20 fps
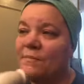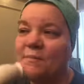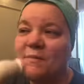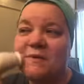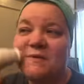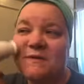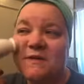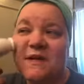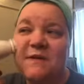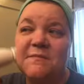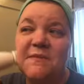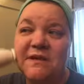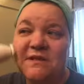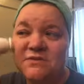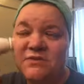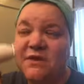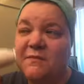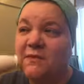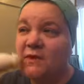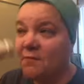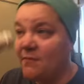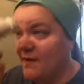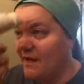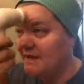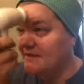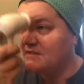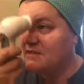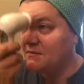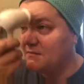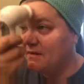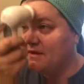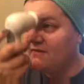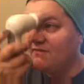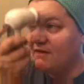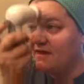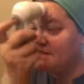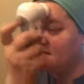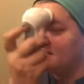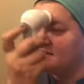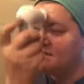Because then I'm not scrubbing a paste on my
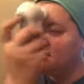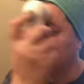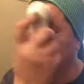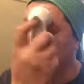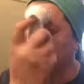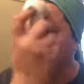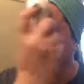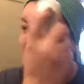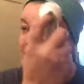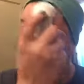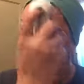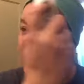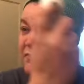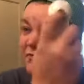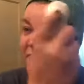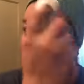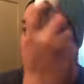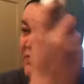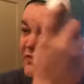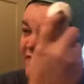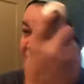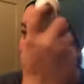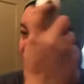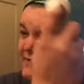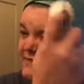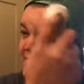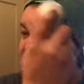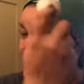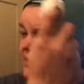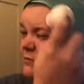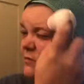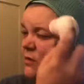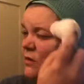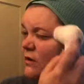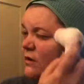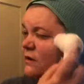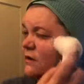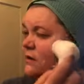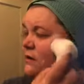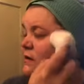face, and then just a little bit over everything else, a little
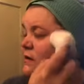more.